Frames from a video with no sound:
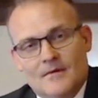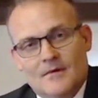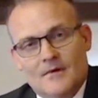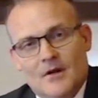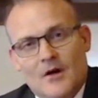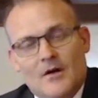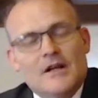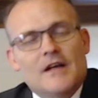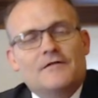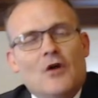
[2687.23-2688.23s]
You know,
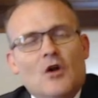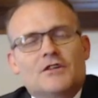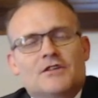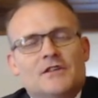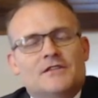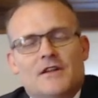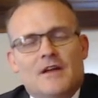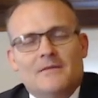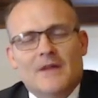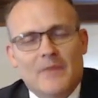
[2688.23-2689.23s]
it's foolishness to
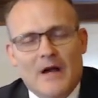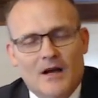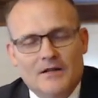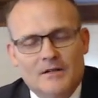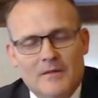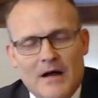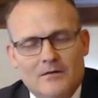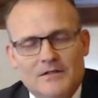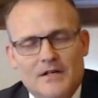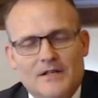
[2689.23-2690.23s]
them that perish, the
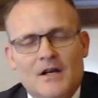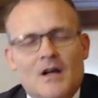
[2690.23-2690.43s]
Bible says.